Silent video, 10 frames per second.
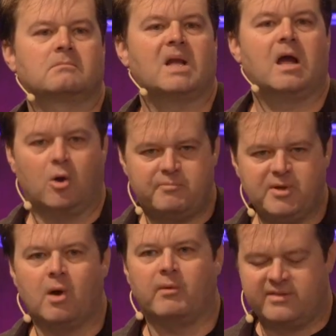I hope you
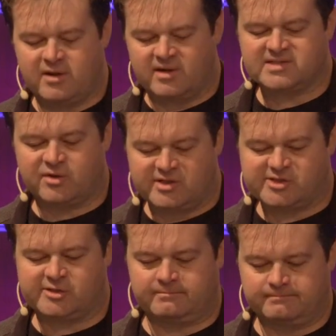go in there as a
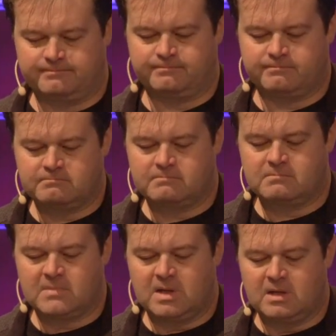Christian.
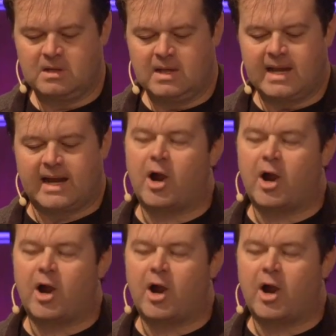And